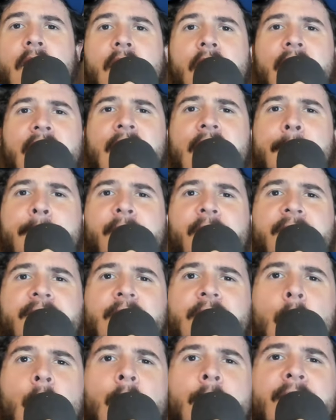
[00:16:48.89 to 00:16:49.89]
A couple of
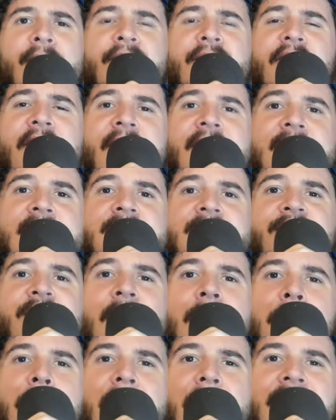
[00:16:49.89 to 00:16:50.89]
notable things
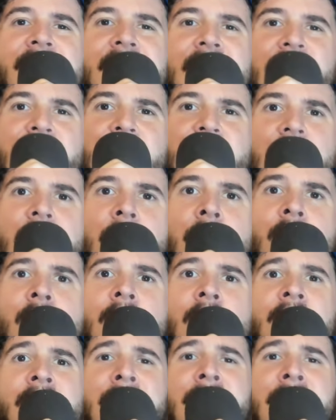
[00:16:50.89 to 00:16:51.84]
from Monday, though.